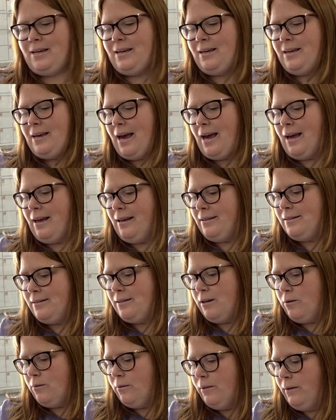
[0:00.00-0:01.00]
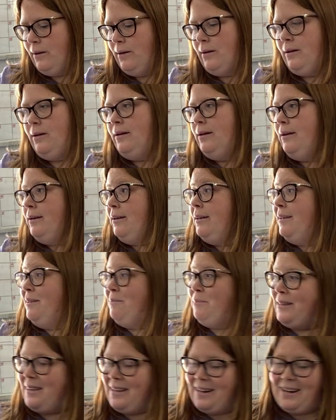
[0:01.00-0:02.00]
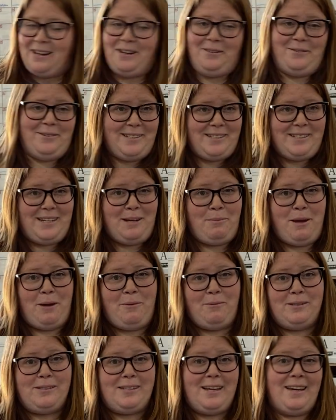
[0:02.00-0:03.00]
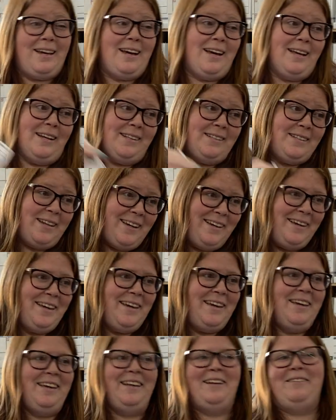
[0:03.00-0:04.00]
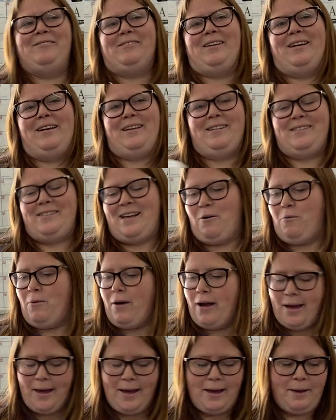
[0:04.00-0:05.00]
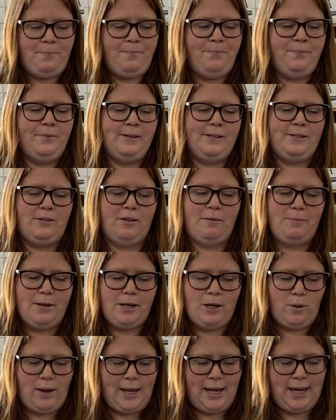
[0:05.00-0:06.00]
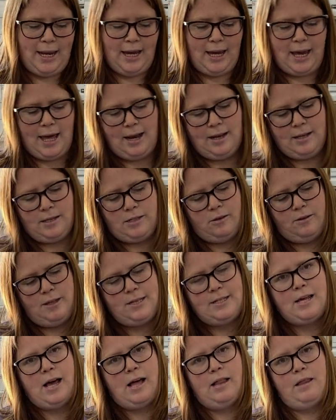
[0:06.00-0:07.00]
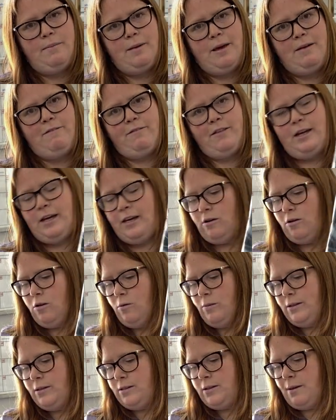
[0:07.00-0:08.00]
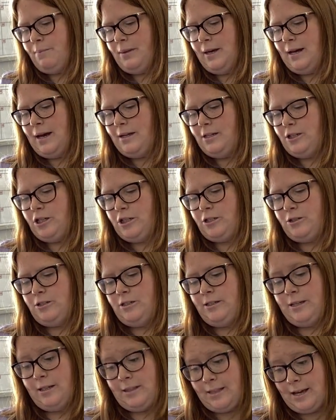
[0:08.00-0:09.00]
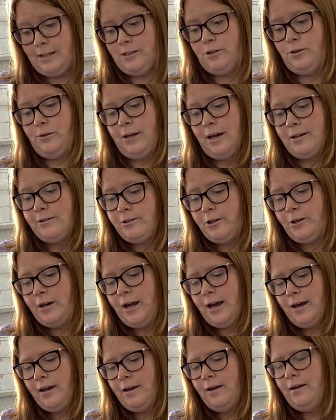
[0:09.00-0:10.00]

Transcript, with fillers: Yeah. yeah. So, but then I noticed eBay was like kind of tanking and I was like, is that why? So I've been doing it again. So this element flannel was something I just did that to yesterday.